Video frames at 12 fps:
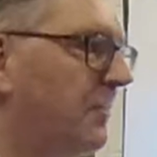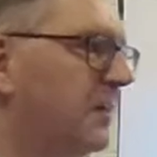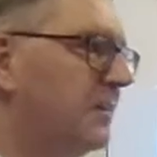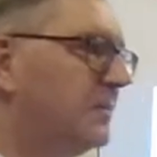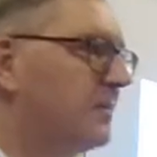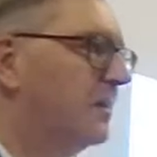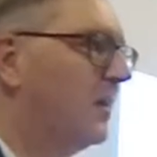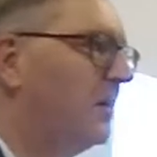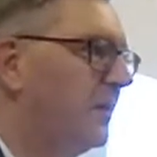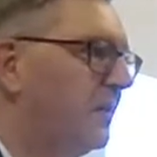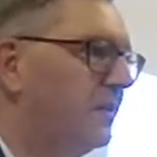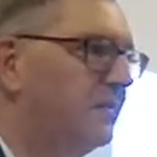things that
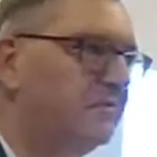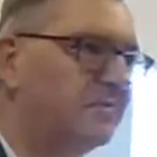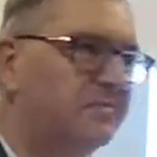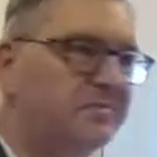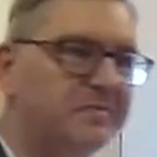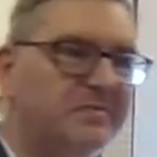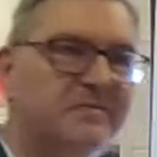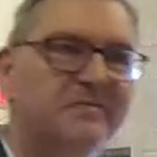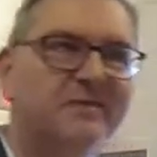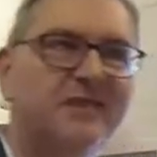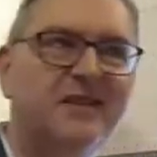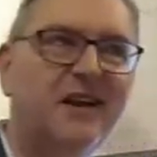I
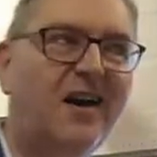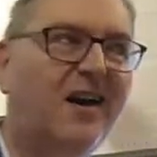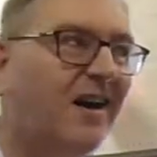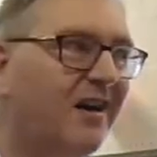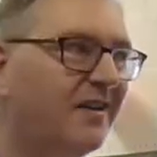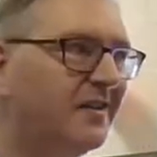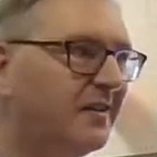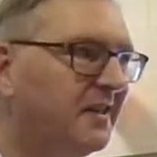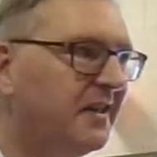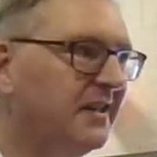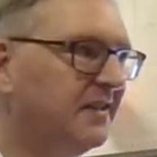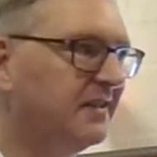
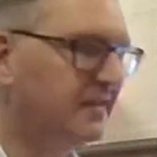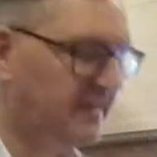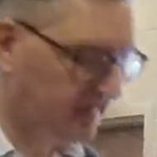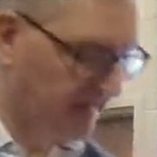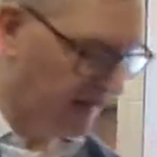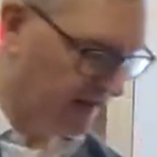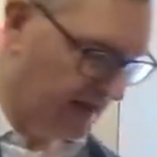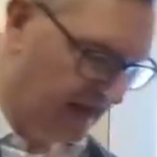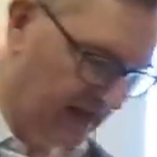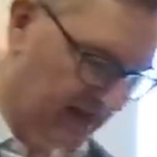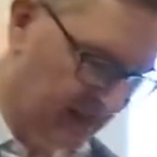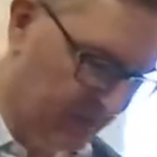hardly am
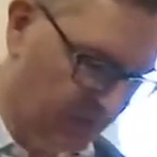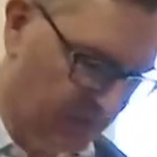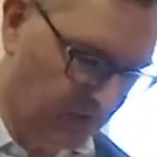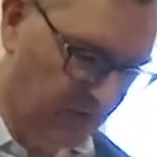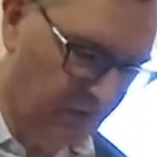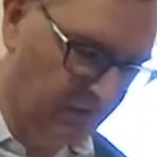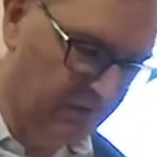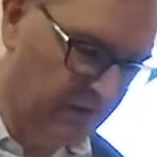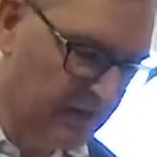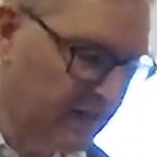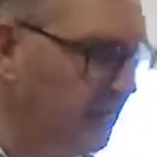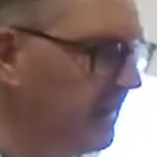capable of
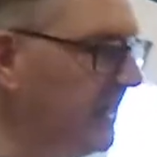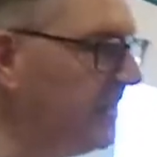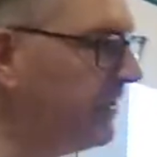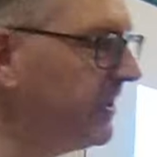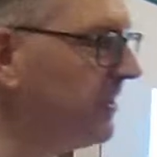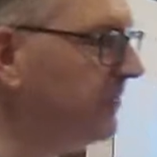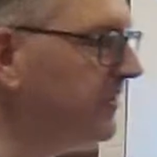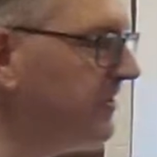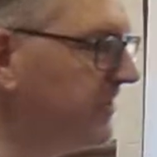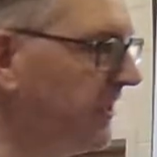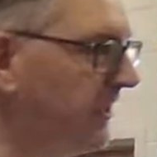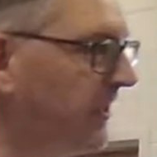hearing. And in
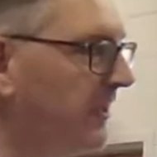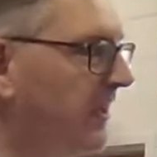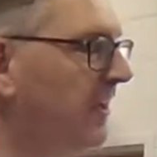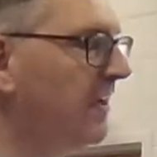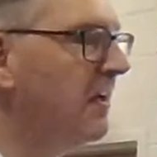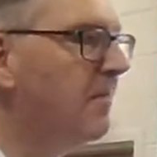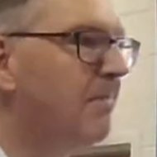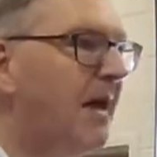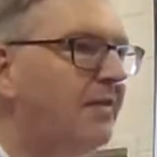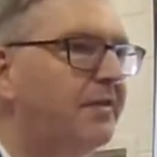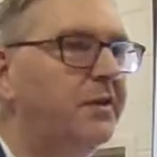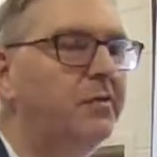particular,
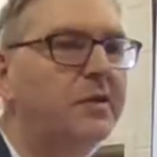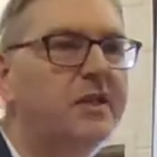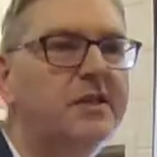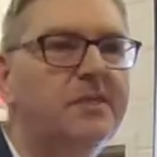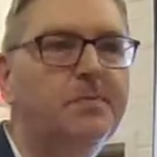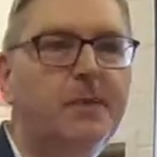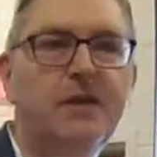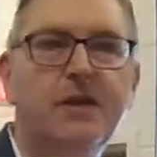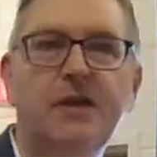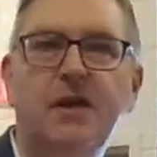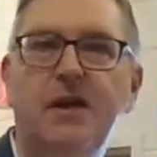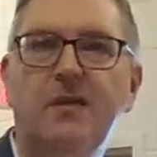Matthew is
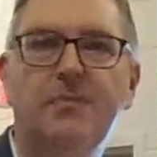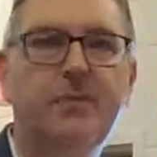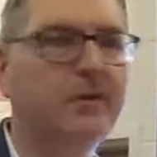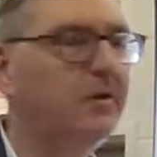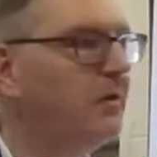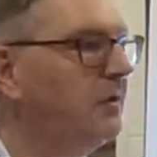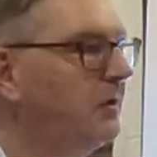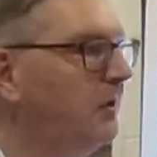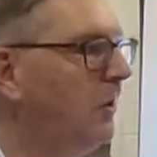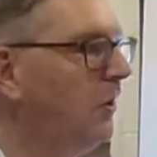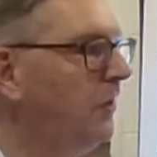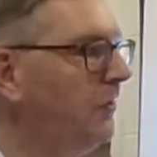picking up
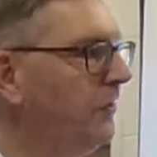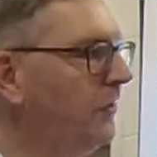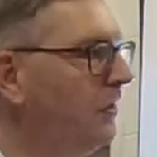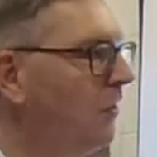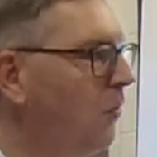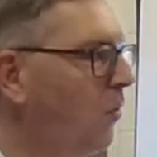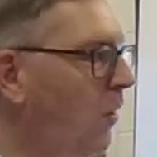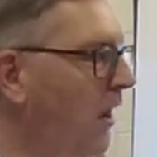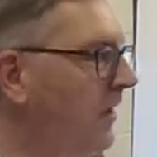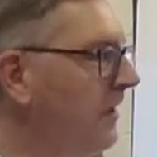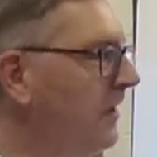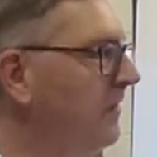on
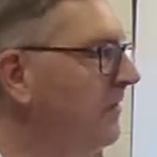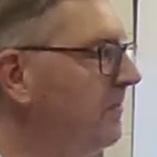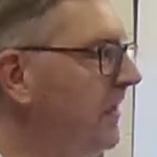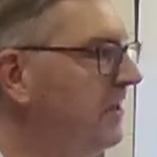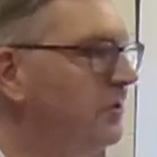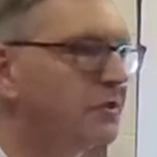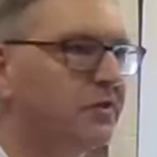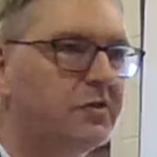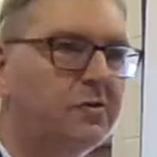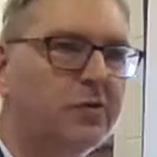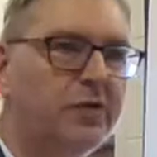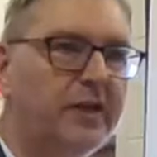one major
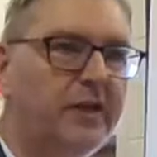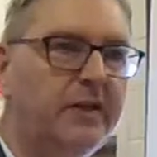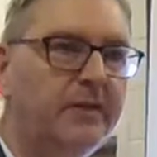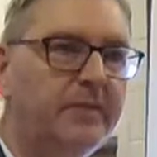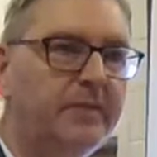story